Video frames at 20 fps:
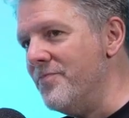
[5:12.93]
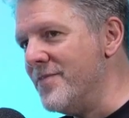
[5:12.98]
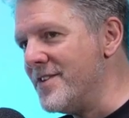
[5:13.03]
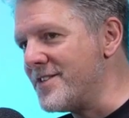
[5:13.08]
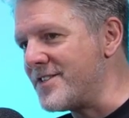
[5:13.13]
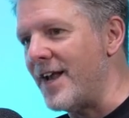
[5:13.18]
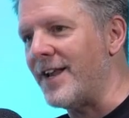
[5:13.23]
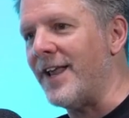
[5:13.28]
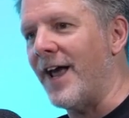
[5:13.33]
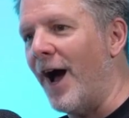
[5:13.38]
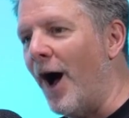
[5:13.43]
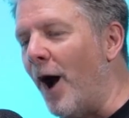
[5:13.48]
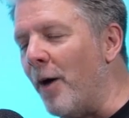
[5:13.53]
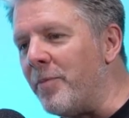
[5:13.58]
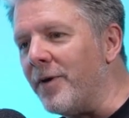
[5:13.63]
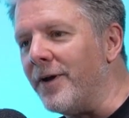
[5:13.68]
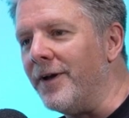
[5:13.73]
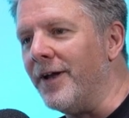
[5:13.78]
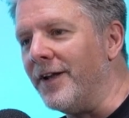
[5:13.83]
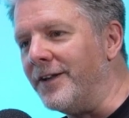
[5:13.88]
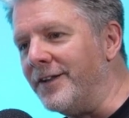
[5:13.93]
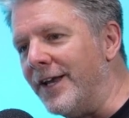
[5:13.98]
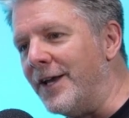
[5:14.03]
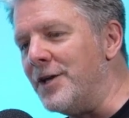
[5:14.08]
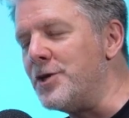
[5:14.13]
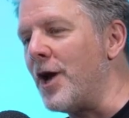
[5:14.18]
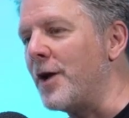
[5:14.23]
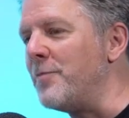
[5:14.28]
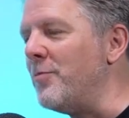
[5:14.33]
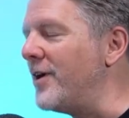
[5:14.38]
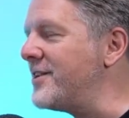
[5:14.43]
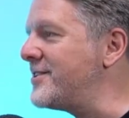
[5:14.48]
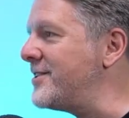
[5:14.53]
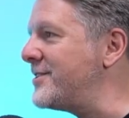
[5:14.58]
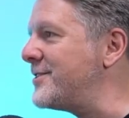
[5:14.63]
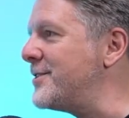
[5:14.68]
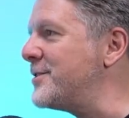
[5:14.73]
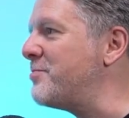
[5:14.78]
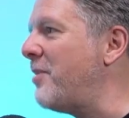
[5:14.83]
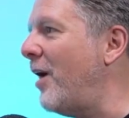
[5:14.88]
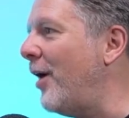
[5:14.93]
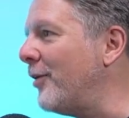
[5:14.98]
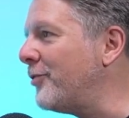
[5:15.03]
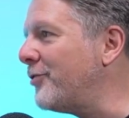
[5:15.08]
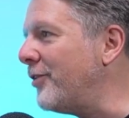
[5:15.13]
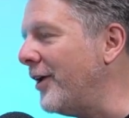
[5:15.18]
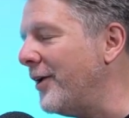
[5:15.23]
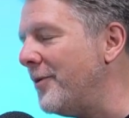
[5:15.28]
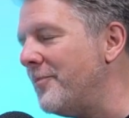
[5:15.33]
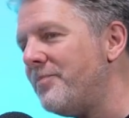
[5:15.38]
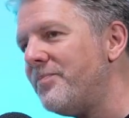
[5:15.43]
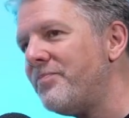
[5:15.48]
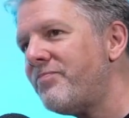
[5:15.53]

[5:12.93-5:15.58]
Set it up and DJ'd my sister's party,